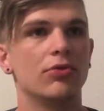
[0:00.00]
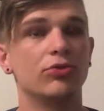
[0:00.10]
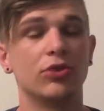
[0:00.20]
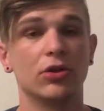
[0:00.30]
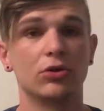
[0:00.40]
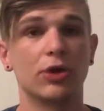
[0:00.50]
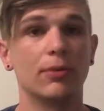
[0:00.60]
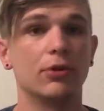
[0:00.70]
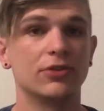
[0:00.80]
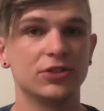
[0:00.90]
the grand
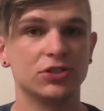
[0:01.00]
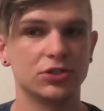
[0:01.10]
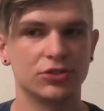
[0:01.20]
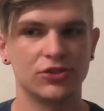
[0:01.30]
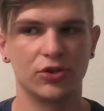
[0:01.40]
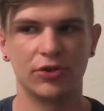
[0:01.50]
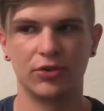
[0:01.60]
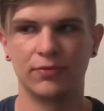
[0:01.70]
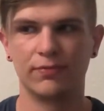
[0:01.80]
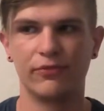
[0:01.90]
mal seizures, so the
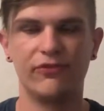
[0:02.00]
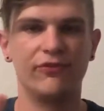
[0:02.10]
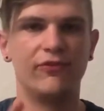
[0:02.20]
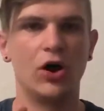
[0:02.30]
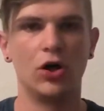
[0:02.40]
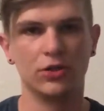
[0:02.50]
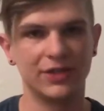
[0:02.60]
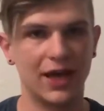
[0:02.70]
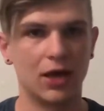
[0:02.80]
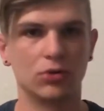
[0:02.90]
fall
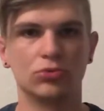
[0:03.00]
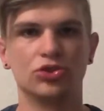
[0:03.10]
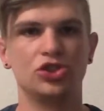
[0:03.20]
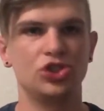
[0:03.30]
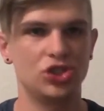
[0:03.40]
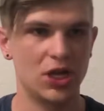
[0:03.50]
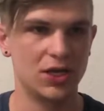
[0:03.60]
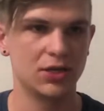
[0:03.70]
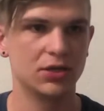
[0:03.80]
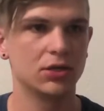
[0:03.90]
down,
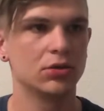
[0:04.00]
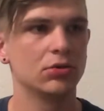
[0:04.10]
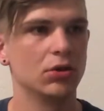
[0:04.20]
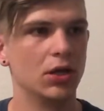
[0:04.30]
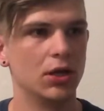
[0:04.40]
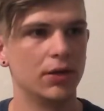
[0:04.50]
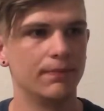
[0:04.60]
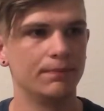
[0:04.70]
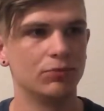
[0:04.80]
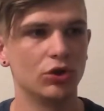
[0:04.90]
shake,
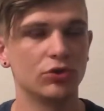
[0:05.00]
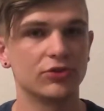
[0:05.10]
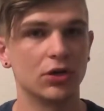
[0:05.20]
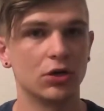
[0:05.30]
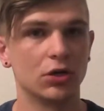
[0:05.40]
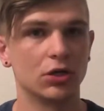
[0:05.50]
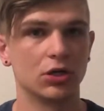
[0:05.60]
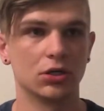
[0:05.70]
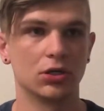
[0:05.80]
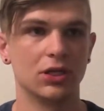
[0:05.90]
those
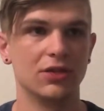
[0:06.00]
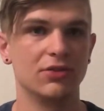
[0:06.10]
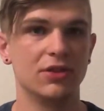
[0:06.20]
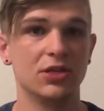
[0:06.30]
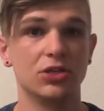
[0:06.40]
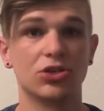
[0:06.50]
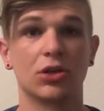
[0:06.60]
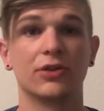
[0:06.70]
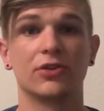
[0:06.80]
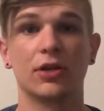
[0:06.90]
are in the
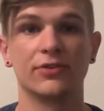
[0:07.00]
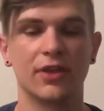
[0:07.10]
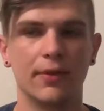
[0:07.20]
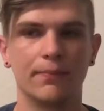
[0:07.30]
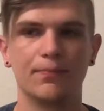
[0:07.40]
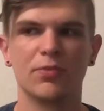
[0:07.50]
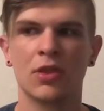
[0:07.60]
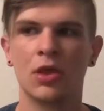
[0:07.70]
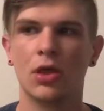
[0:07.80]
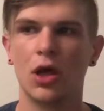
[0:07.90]
generalized onset.
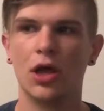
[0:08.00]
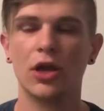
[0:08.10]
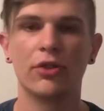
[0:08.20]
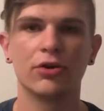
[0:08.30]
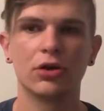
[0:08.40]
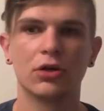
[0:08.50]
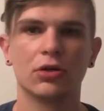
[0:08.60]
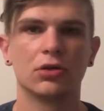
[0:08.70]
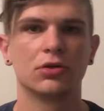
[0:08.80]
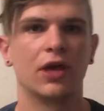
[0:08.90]
Another
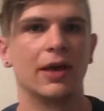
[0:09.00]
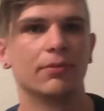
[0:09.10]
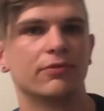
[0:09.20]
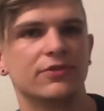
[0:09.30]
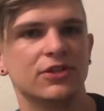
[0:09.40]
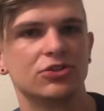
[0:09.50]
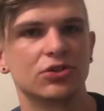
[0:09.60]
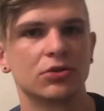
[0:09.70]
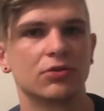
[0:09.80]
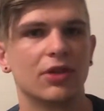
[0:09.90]
type of
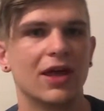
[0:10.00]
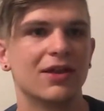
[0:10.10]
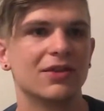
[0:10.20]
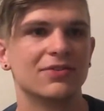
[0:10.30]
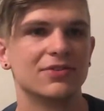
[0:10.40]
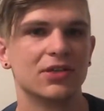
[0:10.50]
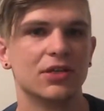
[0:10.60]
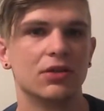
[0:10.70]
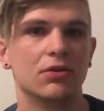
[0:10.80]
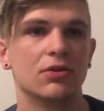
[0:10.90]
seizure that is
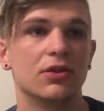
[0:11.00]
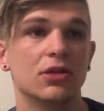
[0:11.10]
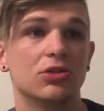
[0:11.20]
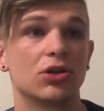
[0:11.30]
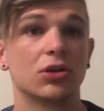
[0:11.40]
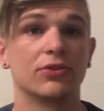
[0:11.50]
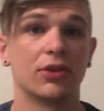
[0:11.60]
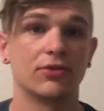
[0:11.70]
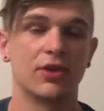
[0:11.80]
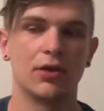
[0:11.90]
in the generalized
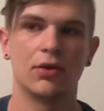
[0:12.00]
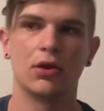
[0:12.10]
onset,